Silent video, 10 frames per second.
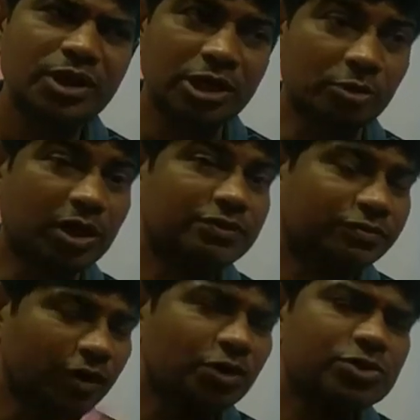Now what
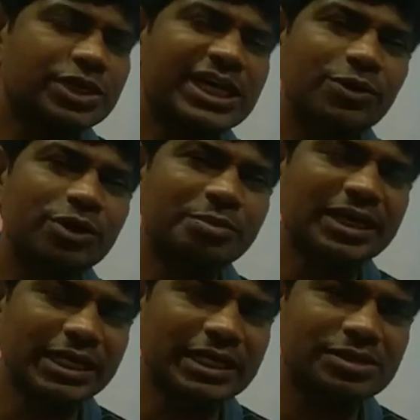follows
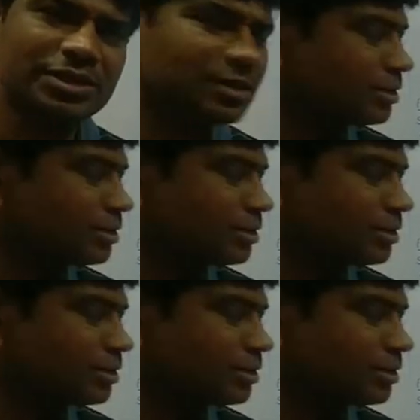recruitment is